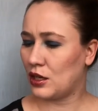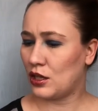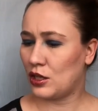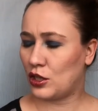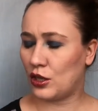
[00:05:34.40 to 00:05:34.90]

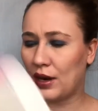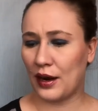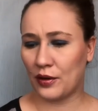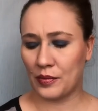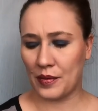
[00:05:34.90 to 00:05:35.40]
shoot, I
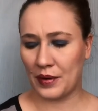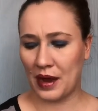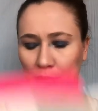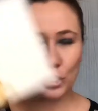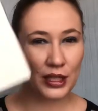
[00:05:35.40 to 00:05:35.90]
don't remember how
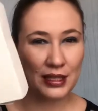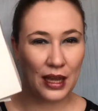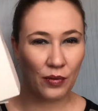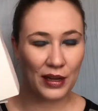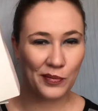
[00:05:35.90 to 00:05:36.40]
much this
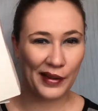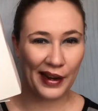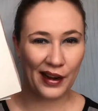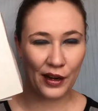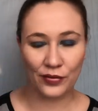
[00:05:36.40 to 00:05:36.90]
set was, but I
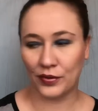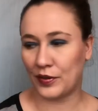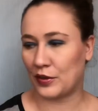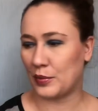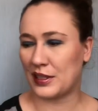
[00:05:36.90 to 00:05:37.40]
got it for
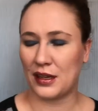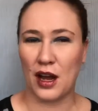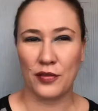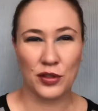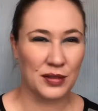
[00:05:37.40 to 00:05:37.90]
50%
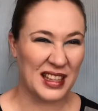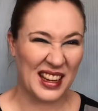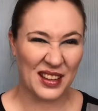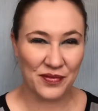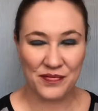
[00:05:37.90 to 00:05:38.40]
off. So it was
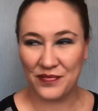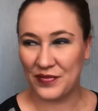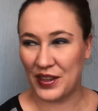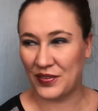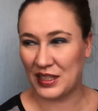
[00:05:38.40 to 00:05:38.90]
like
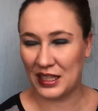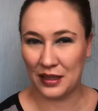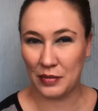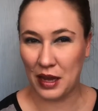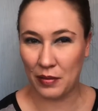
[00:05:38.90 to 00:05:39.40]
15
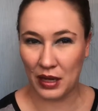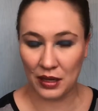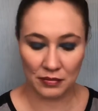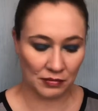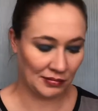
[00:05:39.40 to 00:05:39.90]
maybe,
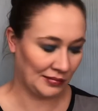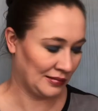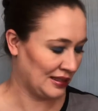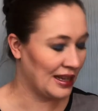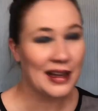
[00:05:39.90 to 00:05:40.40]

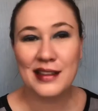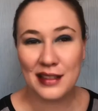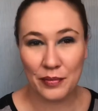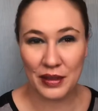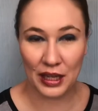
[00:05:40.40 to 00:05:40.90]

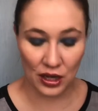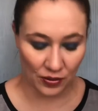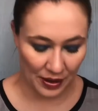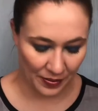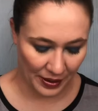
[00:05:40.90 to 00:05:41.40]
something
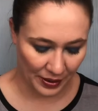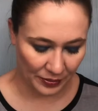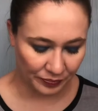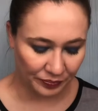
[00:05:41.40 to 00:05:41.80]
around there.